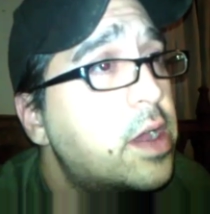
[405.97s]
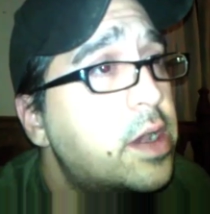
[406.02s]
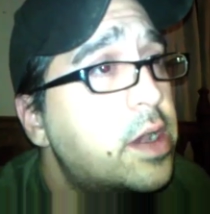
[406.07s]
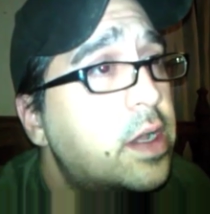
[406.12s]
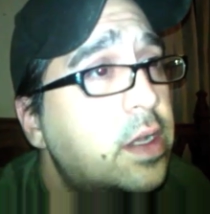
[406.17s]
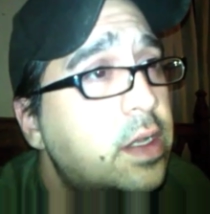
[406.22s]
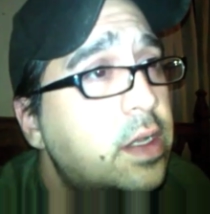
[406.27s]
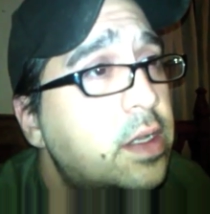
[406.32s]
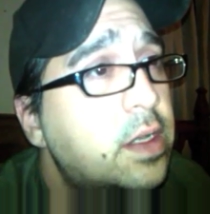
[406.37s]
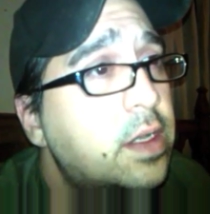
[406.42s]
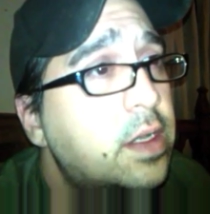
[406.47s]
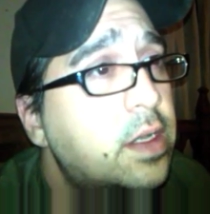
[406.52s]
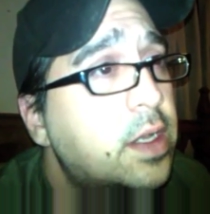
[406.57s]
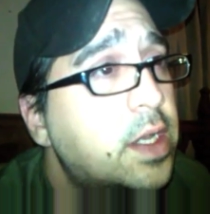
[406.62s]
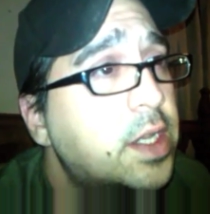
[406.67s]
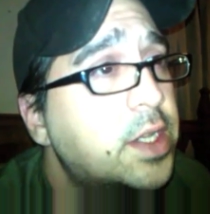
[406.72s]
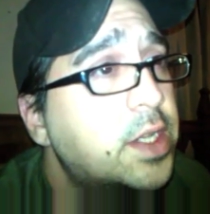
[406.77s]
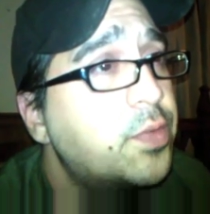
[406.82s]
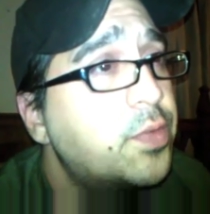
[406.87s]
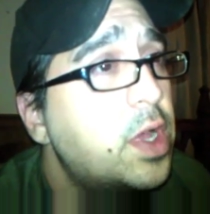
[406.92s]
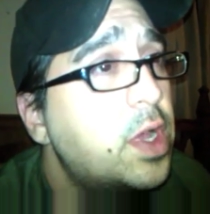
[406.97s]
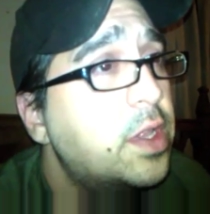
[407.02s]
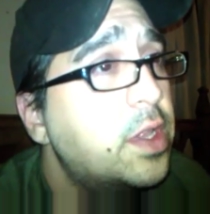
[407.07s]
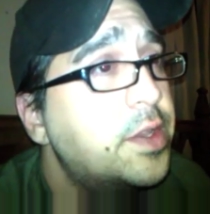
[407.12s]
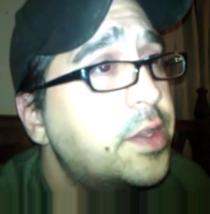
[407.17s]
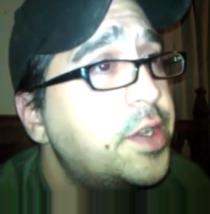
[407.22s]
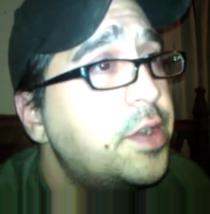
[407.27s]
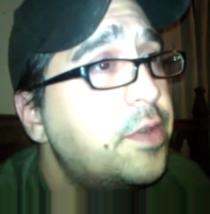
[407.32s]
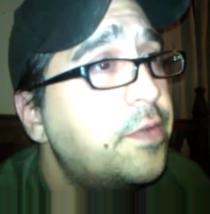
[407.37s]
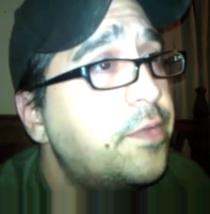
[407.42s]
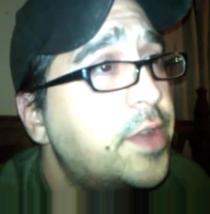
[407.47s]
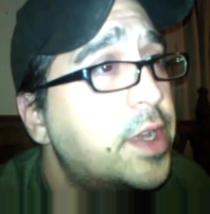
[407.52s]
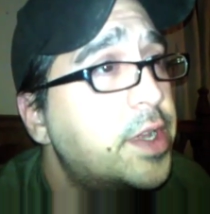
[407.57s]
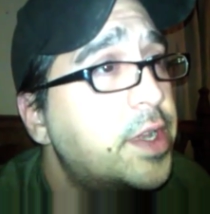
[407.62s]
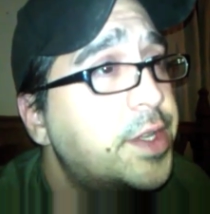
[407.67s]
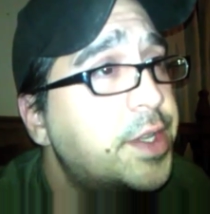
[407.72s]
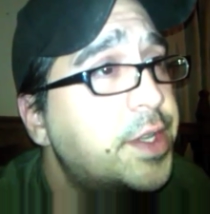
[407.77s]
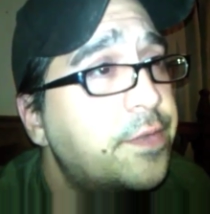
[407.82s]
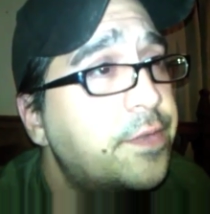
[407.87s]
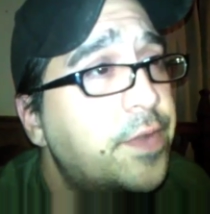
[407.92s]
on as well as you've
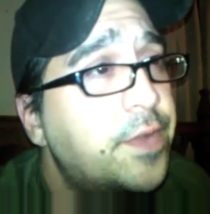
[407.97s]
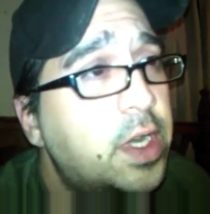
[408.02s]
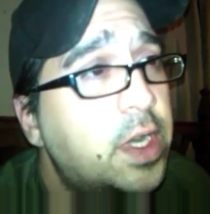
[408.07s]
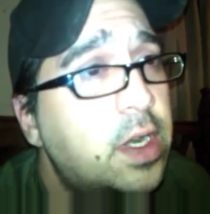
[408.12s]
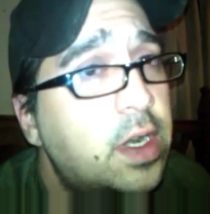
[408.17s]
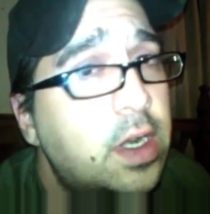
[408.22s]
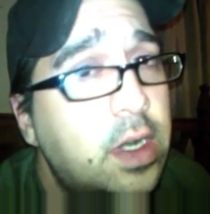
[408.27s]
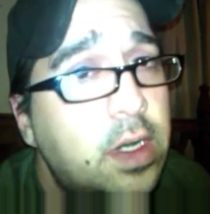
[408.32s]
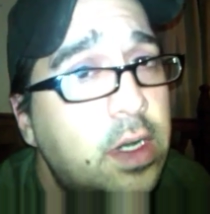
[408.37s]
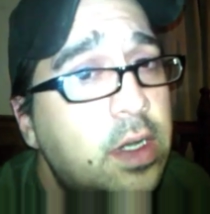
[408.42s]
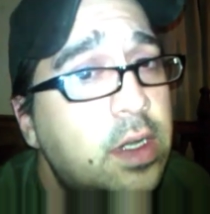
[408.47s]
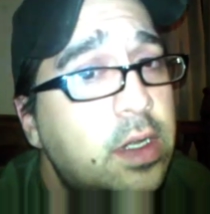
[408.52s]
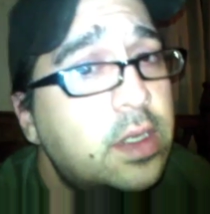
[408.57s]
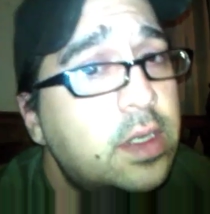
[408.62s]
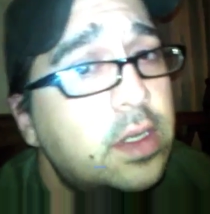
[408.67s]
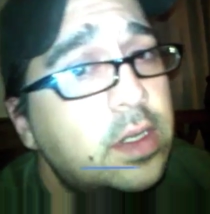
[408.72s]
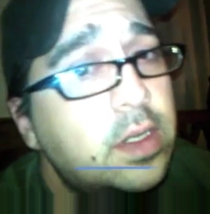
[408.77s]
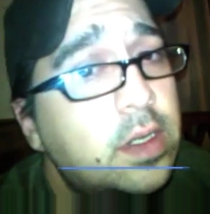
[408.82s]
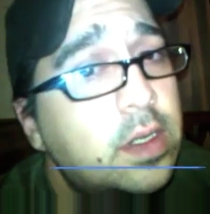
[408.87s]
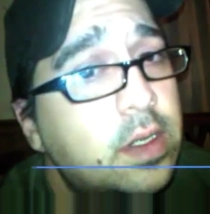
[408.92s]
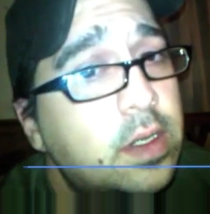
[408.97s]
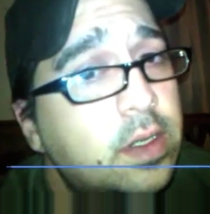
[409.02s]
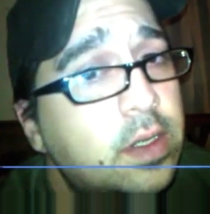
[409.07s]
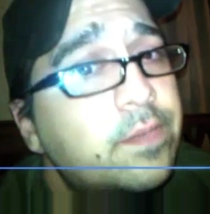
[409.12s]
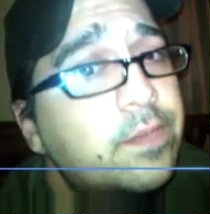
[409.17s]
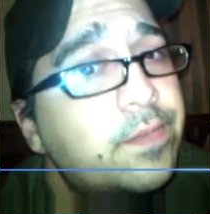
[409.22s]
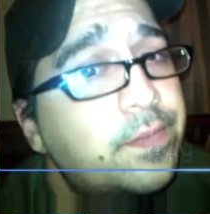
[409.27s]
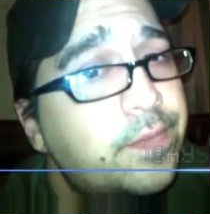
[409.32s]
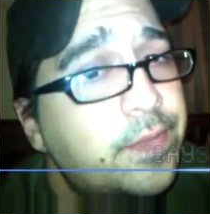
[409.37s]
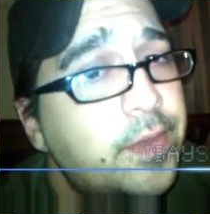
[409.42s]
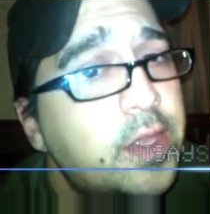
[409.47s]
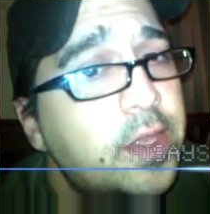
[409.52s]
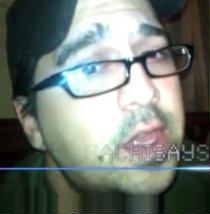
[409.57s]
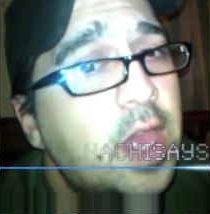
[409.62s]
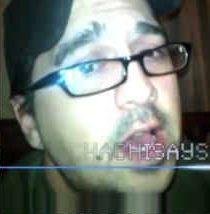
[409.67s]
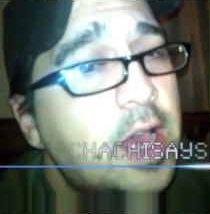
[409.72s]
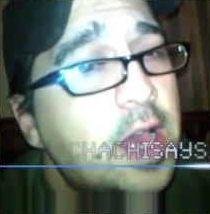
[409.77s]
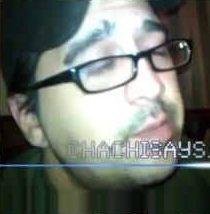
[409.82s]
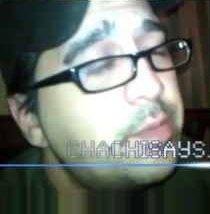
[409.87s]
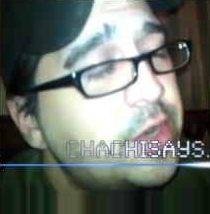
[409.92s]
done so far.
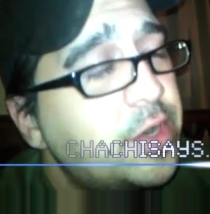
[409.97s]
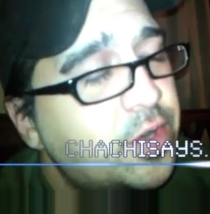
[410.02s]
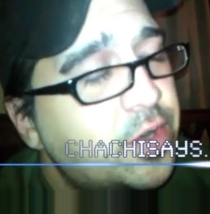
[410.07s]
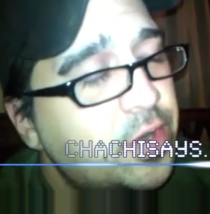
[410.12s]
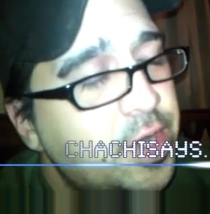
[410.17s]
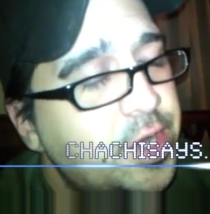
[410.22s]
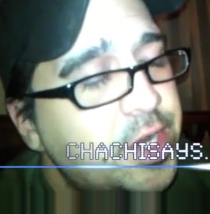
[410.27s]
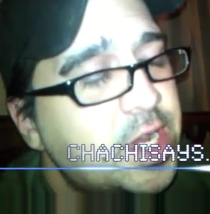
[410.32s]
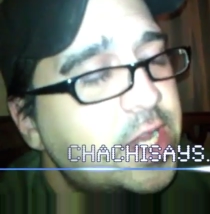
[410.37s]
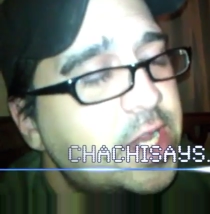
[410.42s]
Uh, be sure to